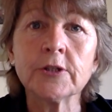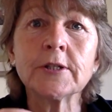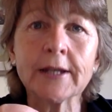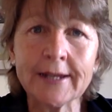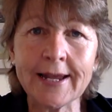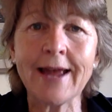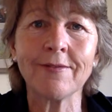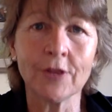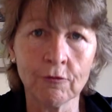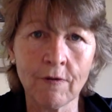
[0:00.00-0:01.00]
to
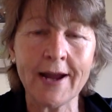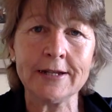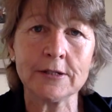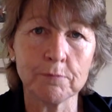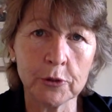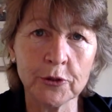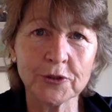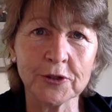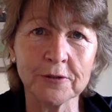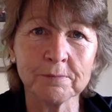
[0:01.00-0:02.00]
get the right
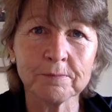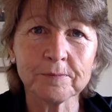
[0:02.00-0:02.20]
person.